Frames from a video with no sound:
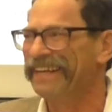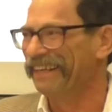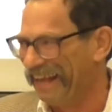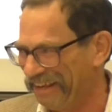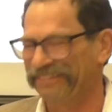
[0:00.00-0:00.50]
it
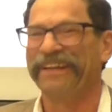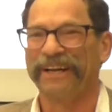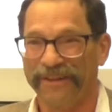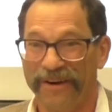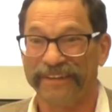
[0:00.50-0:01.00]
lasted a
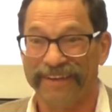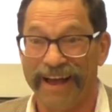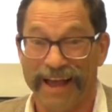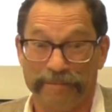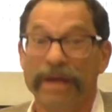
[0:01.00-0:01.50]
long
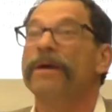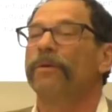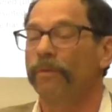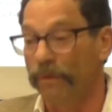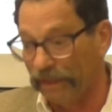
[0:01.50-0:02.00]
time.
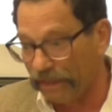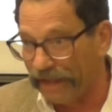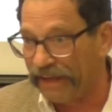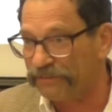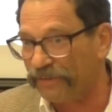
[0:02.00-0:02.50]
Will it
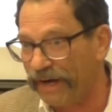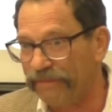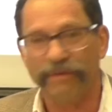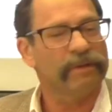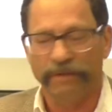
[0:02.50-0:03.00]
last
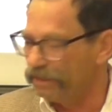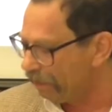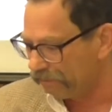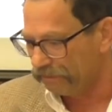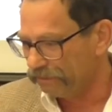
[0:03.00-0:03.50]
forever? No,
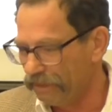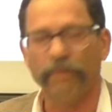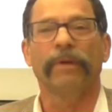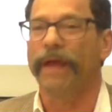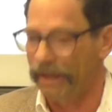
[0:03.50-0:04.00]
it
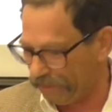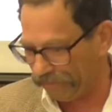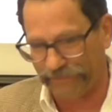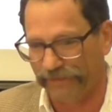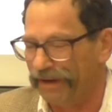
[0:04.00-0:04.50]
will not
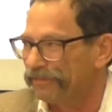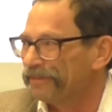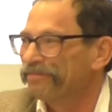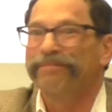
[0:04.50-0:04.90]
last forever.